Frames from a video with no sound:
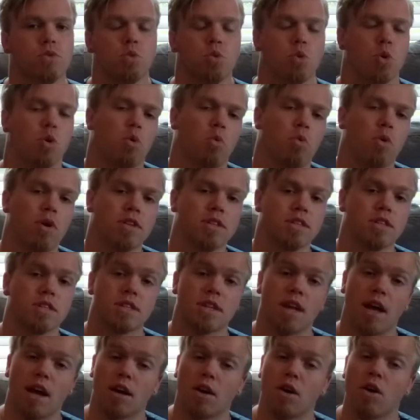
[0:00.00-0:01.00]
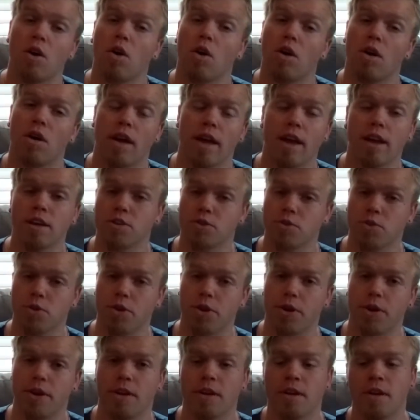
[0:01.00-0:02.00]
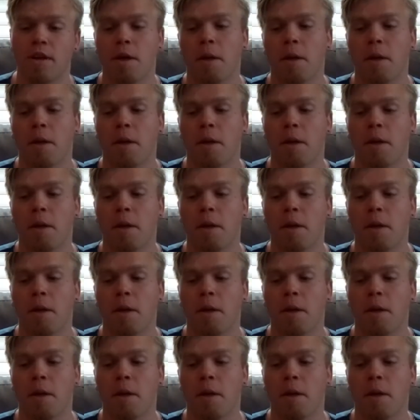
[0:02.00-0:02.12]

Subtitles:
Google runs stock Android.